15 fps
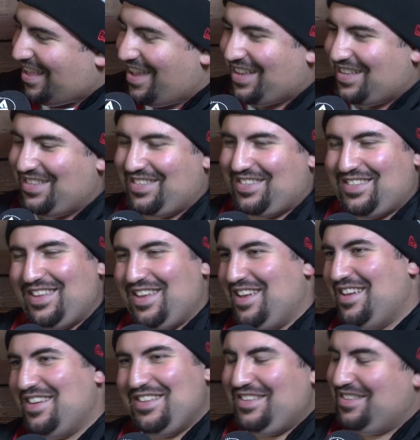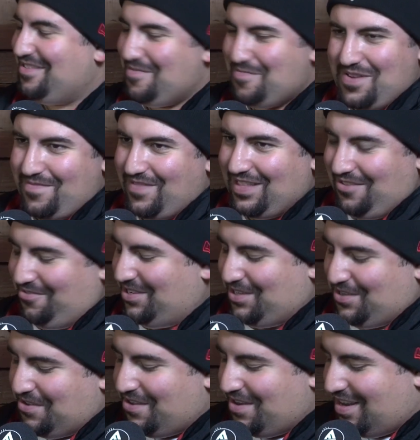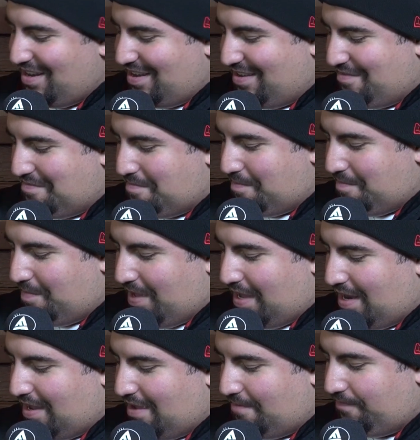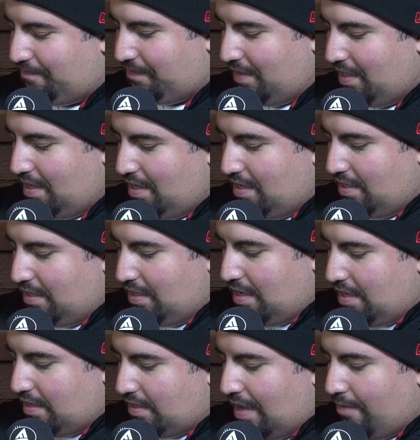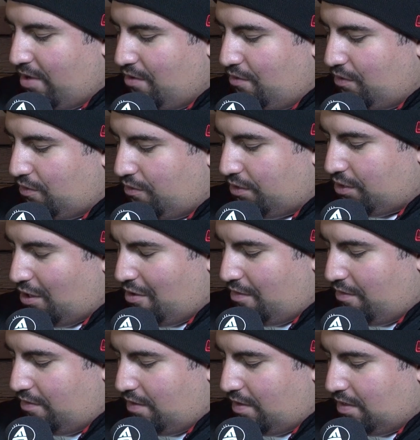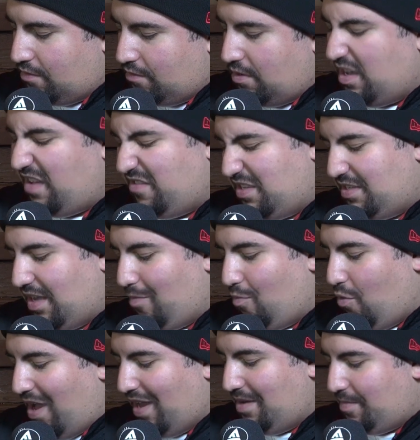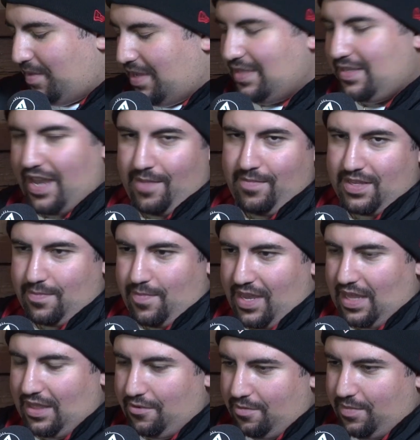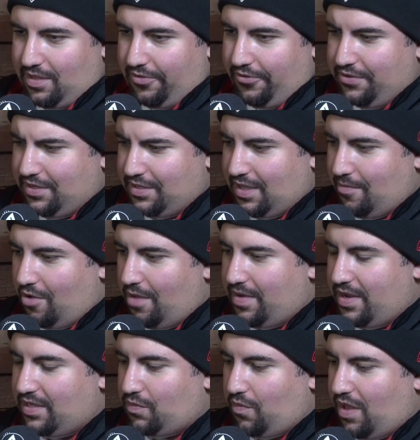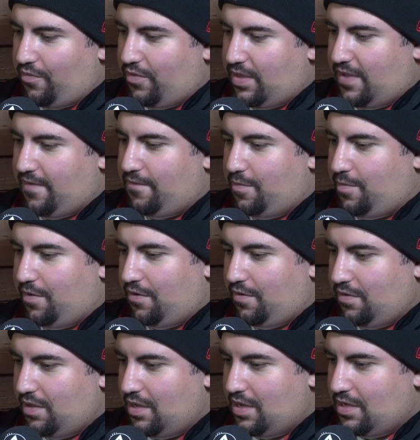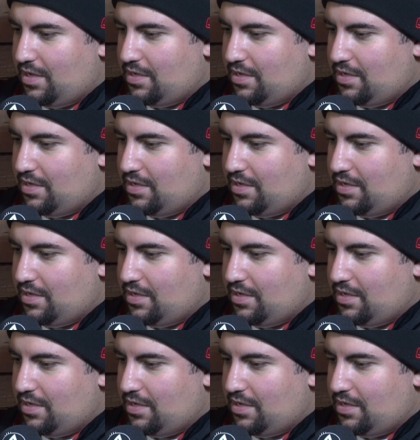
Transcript: like just a bit of a loose unit. Yeah. But um, someone who's also, well, not even someone, but a team that's being a little bit loose at the moment as well with their football,